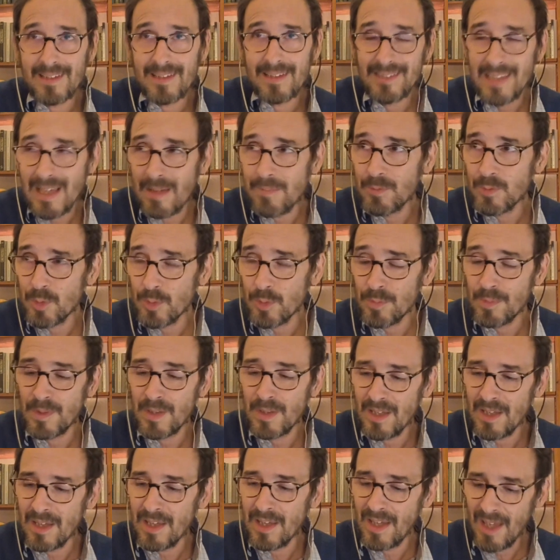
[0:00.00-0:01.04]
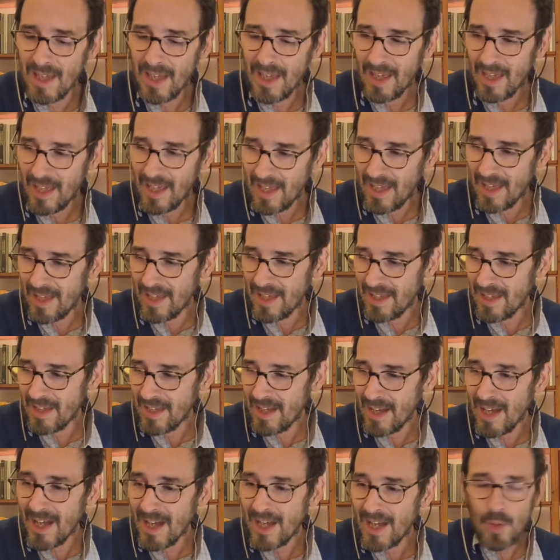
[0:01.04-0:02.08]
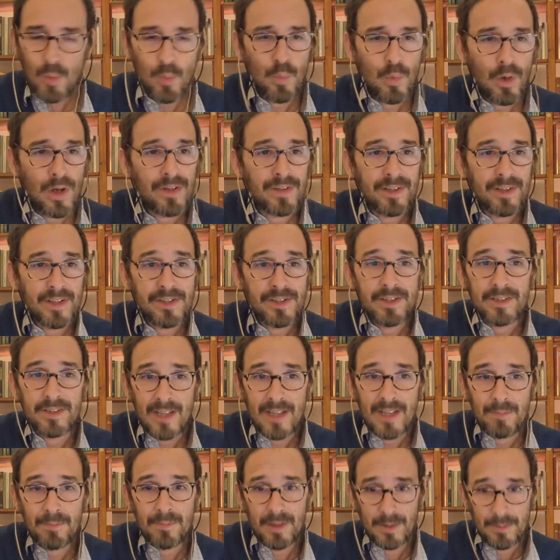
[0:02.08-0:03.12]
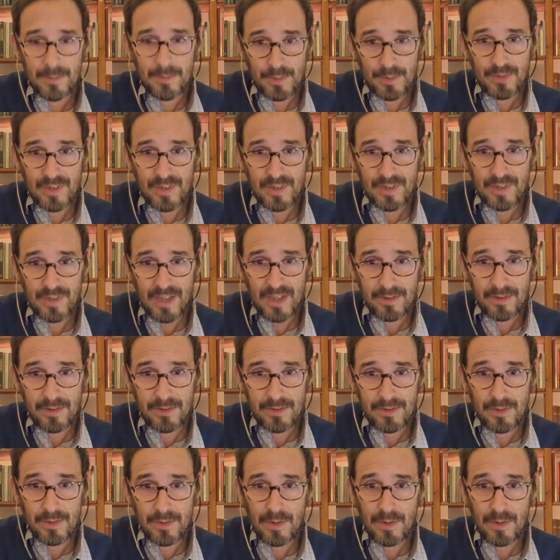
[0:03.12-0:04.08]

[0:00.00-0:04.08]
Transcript: It seems to be a high one-digit number in percentage,